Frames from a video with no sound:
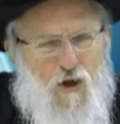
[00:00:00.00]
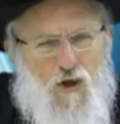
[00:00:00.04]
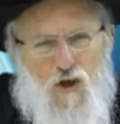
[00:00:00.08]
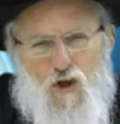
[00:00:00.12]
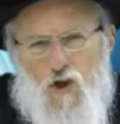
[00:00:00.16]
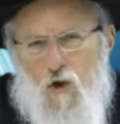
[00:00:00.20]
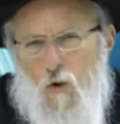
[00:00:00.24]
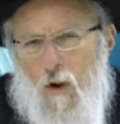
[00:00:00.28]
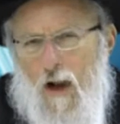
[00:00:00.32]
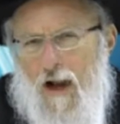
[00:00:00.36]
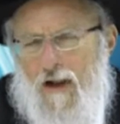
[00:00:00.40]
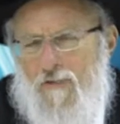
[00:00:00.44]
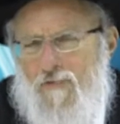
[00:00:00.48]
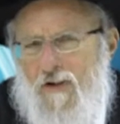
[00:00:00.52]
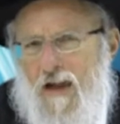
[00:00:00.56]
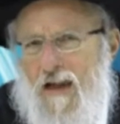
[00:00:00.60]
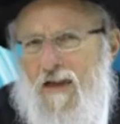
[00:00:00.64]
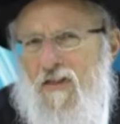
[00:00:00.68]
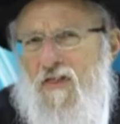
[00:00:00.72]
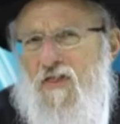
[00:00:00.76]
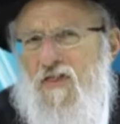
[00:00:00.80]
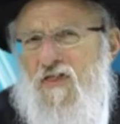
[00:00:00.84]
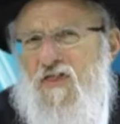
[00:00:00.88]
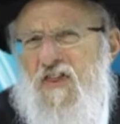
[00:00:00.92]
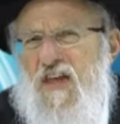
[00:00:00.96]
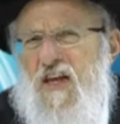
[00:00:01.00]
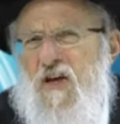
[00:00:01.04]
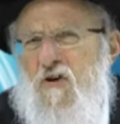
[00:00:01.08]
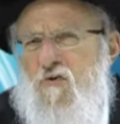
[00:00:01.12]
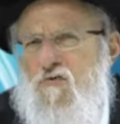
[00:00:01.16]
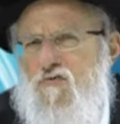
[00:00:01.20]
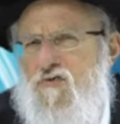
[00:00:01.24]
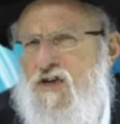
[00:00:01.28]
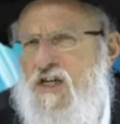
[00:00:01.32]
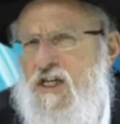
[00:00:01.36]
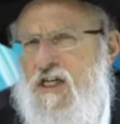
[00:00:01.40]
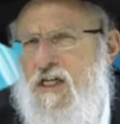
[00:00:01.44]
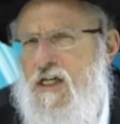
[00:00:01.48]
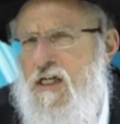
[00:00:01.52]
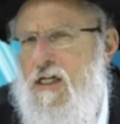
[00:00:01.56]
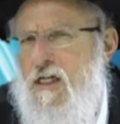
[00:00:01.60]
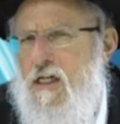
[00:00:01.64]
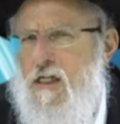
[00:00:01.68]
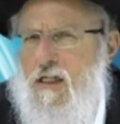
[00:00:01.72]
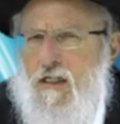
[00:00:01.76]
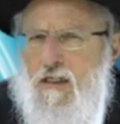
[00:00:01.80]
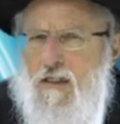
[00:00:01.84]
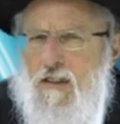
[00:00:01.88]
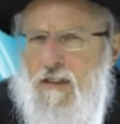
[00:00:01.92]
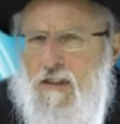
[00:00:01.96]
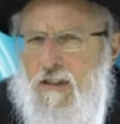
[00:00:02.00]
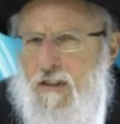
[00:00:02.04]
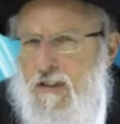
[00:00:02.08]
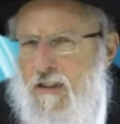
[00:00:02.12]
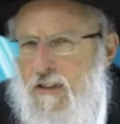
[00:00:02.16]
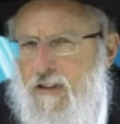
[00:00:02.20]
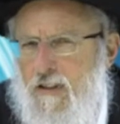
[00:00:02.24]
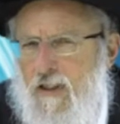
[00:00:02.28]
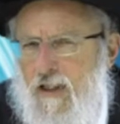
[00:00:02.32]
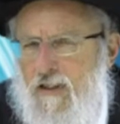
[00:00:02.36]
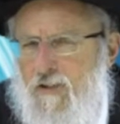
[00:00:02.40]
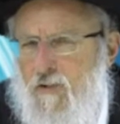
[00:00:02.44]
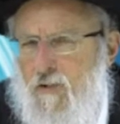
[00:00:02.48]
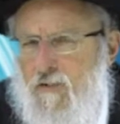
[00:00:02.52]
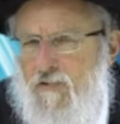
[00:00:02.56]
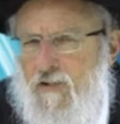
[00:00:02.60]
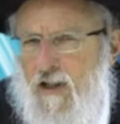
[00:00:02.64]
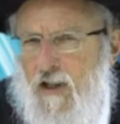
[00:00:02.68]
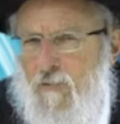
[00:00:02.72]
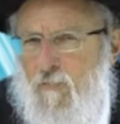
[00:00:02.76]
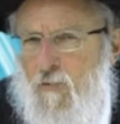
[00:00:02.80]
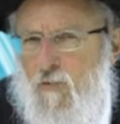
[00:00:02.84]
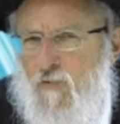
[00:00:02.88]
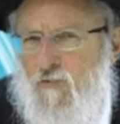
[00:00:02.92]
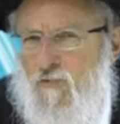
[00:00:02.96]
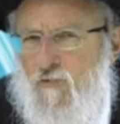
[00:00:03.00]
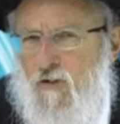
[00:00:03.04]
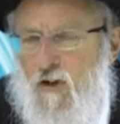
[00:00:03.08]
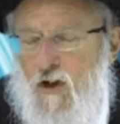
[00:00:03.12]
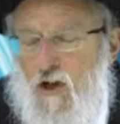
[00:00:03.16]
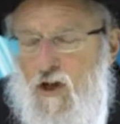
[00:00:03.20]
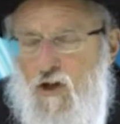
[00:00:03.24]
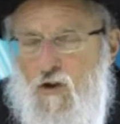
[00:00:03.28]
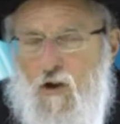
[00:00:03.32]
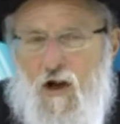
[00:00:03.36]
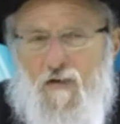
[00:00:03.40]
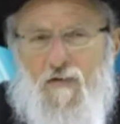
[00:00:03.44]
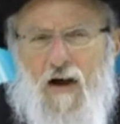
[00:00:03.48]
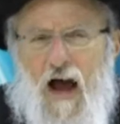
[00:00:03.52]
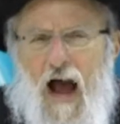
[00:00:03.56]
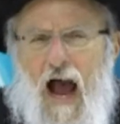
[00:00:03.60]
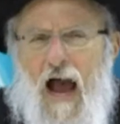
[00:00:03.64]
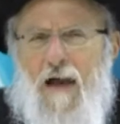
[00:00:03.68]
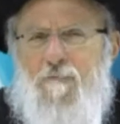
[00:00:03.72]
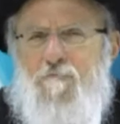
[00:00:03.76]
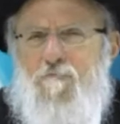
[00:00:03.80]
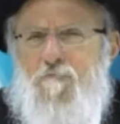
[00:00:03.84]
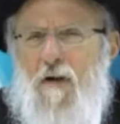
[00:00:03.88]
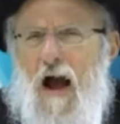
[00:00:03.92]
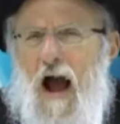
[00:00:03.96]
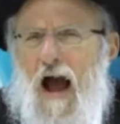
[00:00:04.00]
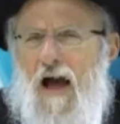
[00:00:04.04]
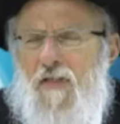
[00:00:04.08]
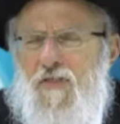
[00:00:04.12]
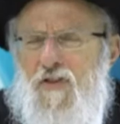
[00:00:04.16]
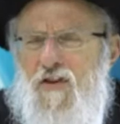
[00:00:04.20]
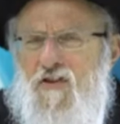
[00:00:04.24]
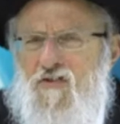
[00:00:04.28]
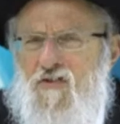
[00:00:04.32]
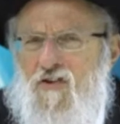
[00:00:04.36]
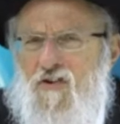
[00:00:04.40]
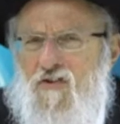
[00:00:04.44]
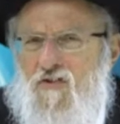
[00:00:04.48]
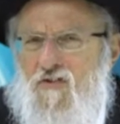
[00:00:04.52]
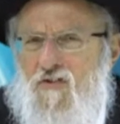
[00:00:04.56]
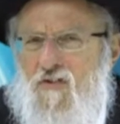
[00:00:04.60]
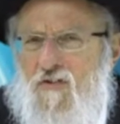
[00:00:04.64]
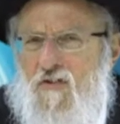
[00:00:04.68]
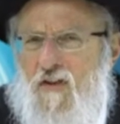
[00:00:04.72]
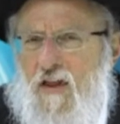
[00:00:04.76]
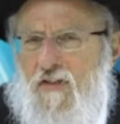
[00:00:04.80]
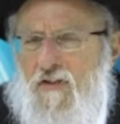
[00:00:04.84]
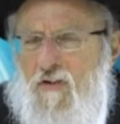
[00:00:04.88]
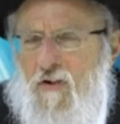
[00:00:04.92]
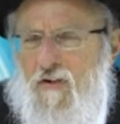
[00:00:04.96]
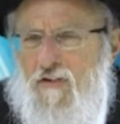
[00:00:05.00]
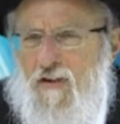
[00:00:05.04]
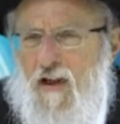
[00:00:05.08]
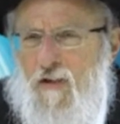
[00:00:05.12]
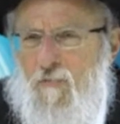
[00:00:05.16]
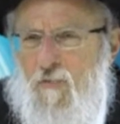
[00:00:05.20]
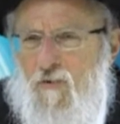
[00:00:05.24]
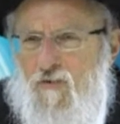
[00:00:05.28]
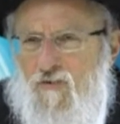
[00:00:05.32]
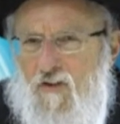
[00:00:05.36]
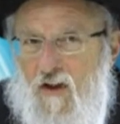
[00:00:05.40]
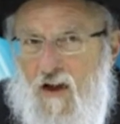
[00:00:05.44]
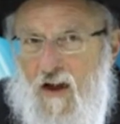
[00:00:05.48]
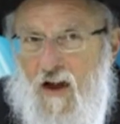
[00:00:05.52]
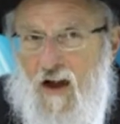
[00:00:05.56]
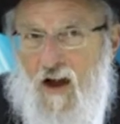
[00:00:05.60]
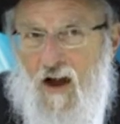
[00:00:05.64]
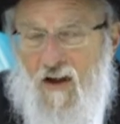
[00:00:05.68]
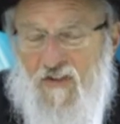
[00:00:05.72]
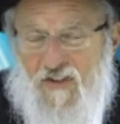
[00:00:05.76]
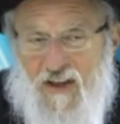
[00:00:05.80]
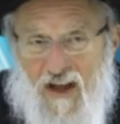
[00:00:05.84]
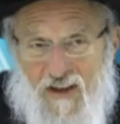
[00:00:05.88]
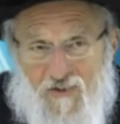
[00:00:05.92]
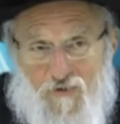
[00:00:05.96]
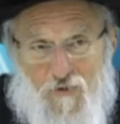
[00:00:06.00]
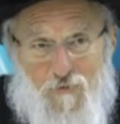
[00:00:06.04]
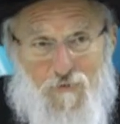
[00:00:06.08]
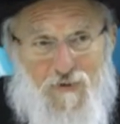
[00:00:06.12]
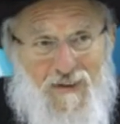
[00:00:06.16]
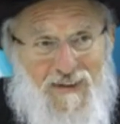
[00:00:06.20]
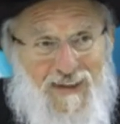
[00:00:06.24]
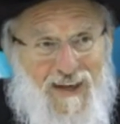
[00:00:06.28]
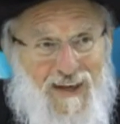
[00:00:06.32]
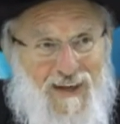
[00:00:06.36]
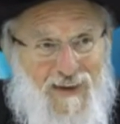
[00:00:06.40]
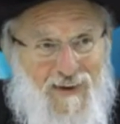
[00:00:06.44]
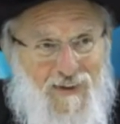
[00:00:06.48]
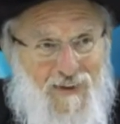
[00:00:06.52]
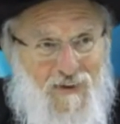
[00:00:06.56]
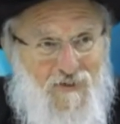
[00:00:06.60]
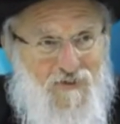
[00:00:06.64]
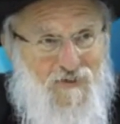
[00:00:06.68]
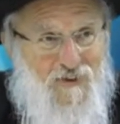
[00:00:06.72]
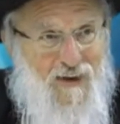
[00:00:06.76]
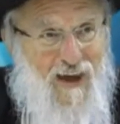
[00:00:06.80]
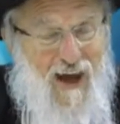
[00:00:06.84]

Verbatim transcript: You have a theory that there are tables. You have a hypothesis that there are tables. That's ridiculous.